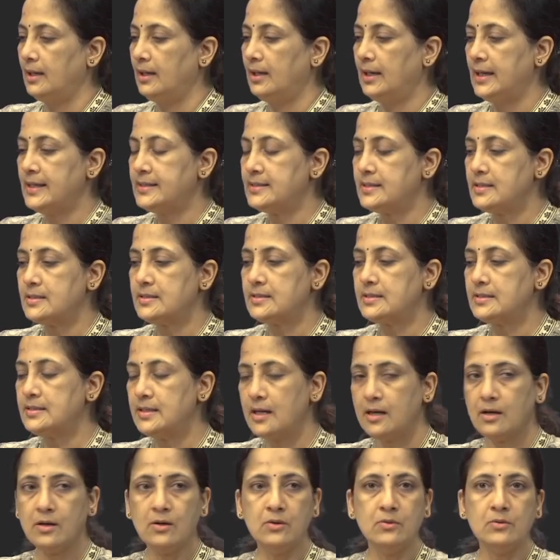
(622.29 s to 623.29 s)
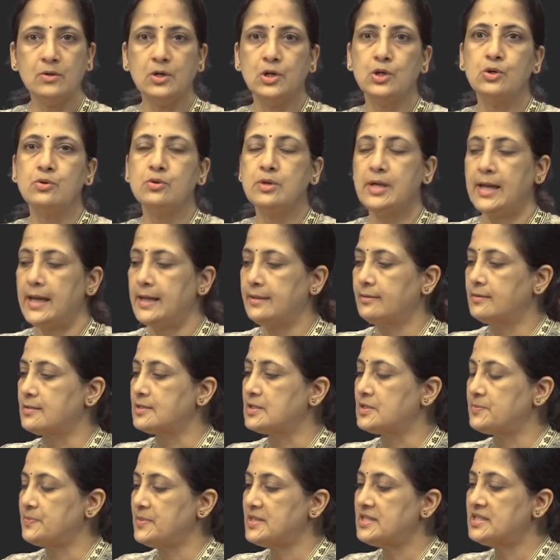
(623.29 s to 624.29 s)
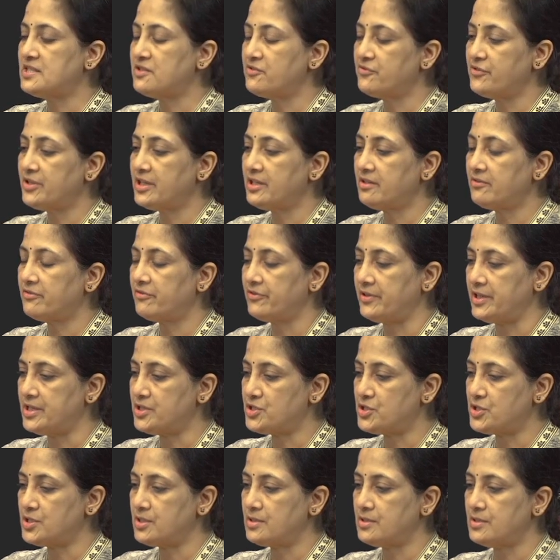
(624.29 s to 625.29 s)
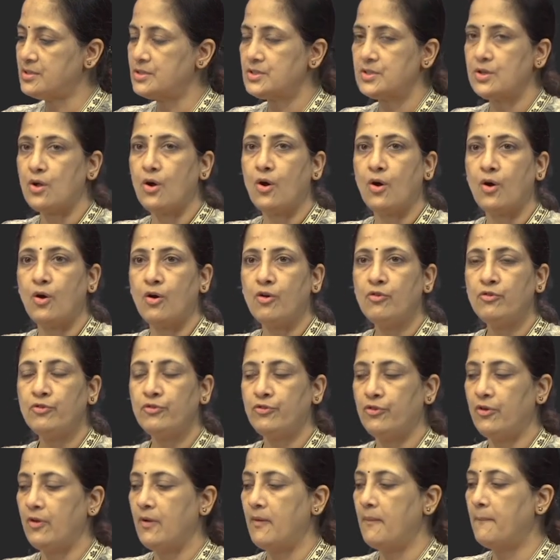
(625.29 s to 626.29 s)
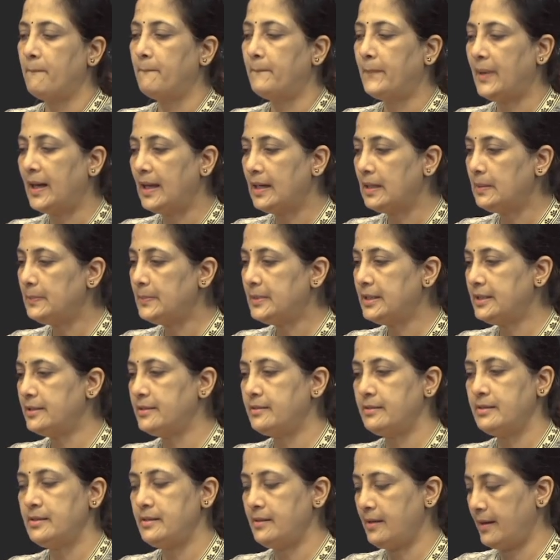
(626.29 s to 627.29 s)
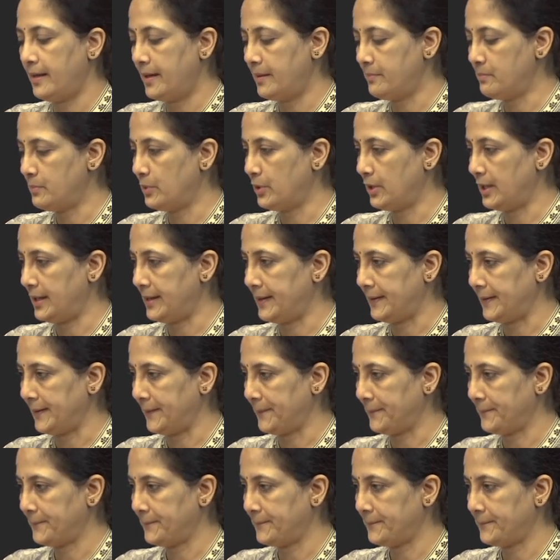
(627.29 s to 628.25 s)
Let us now look at the specific features of pulmonary emboli.